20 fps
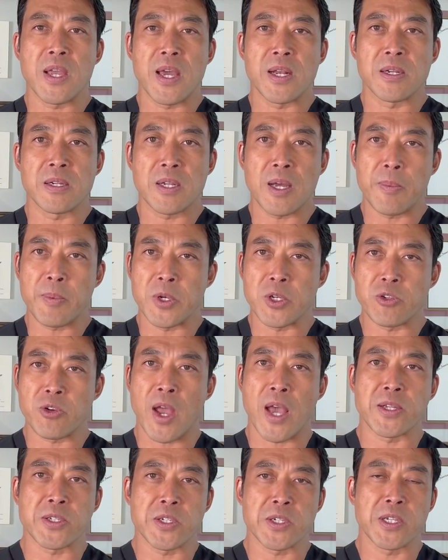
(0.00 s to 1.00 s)
ended up in
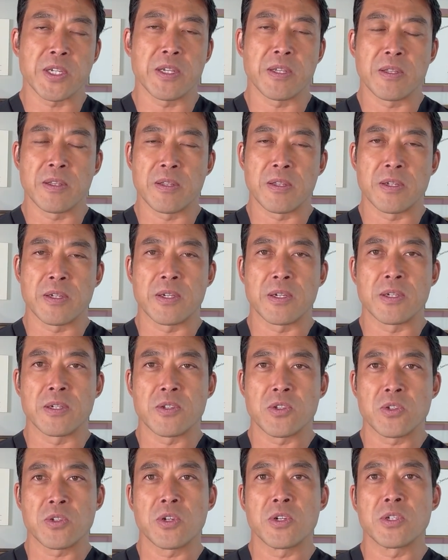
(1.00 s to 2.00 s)
tragedy. The
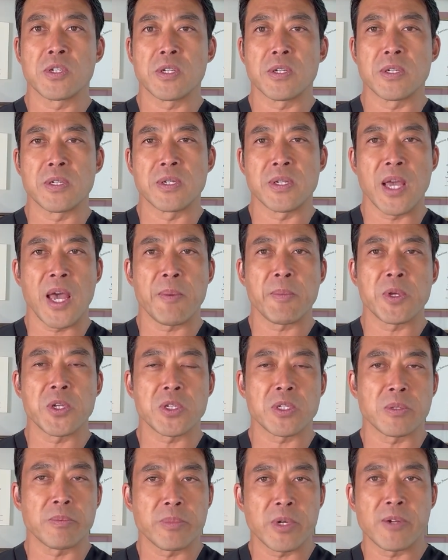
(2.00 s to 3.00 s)
surgeon damaged
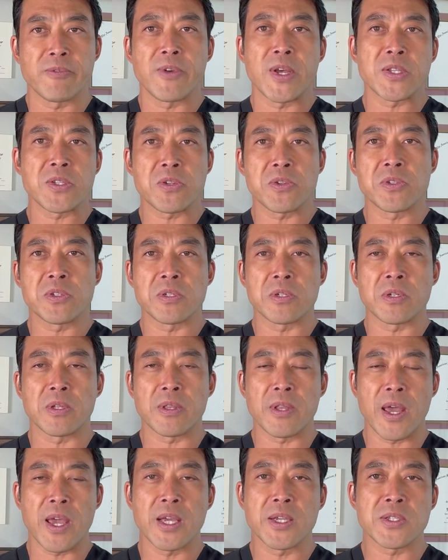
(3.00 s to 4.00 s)
the blood vessel to the
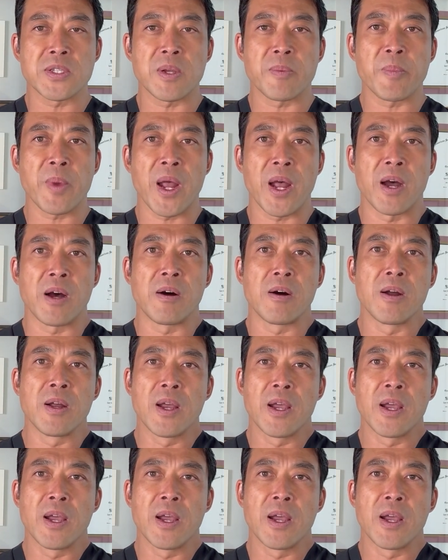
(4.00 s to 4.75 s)
leg somehow,